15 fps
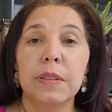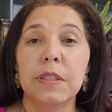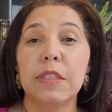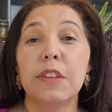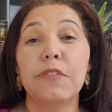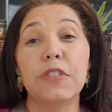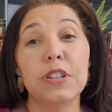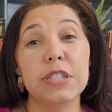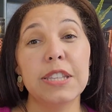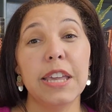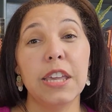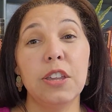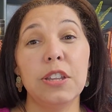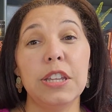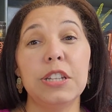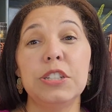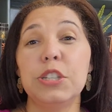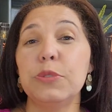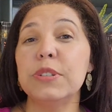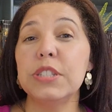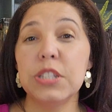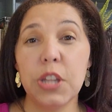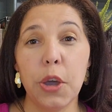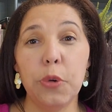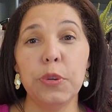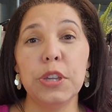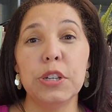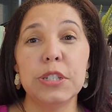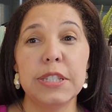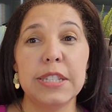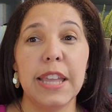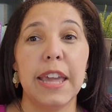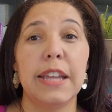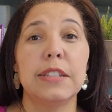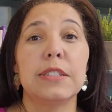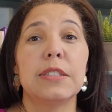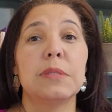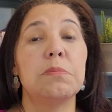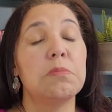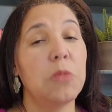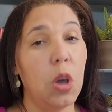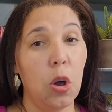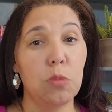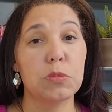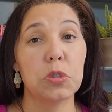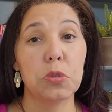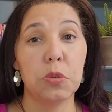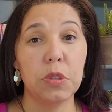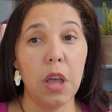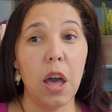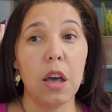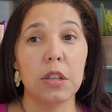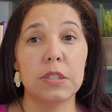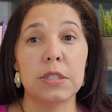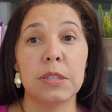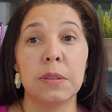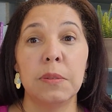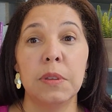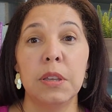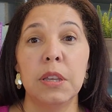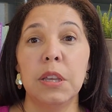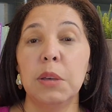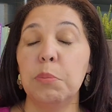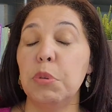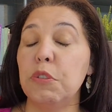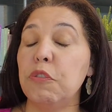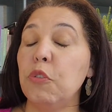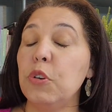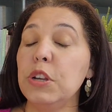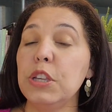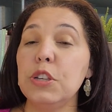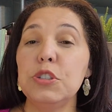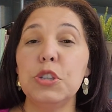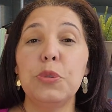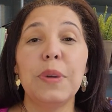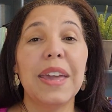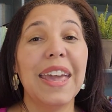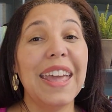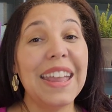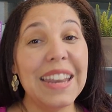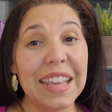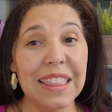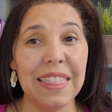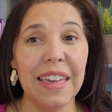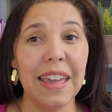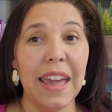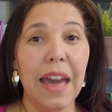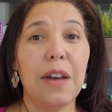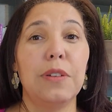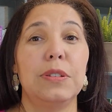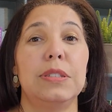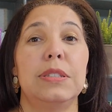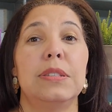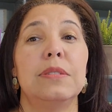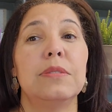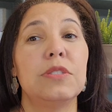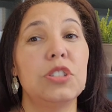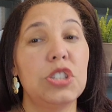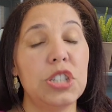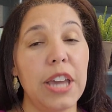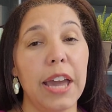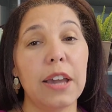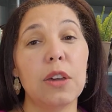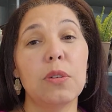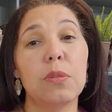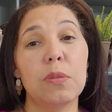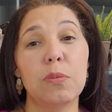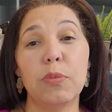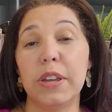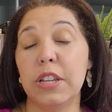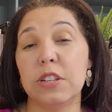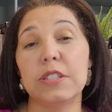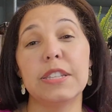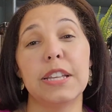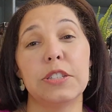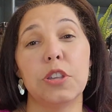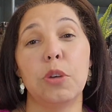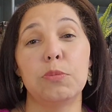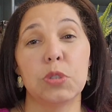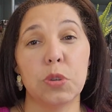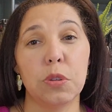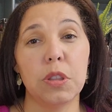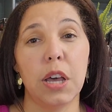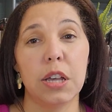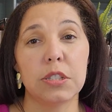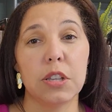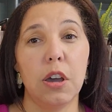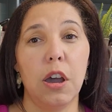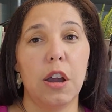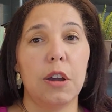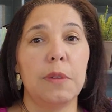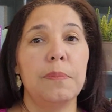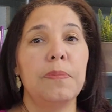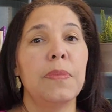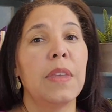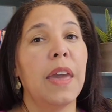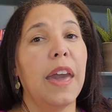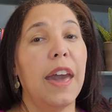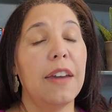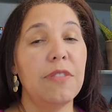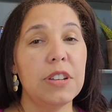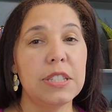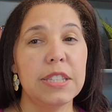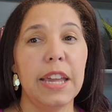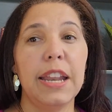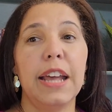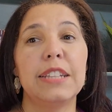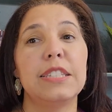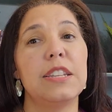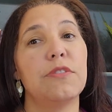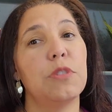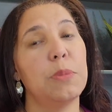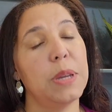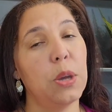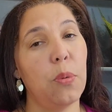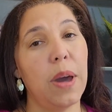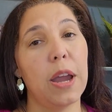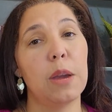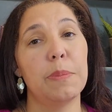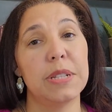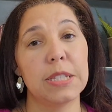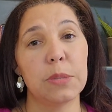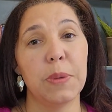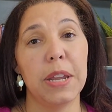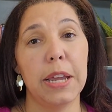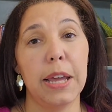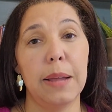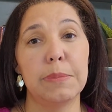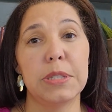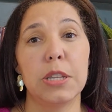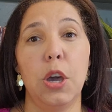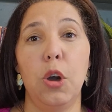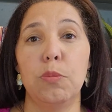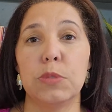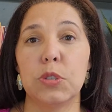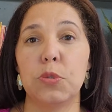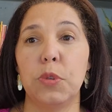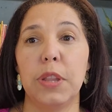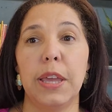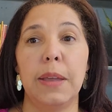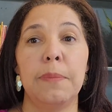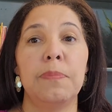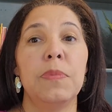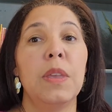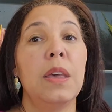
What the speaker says: The first thing you need to do is know your state's homeschool laws. Before you do anything else, check what your state's homeschool laws are. Every state has different requirements when it comes to homeschooling.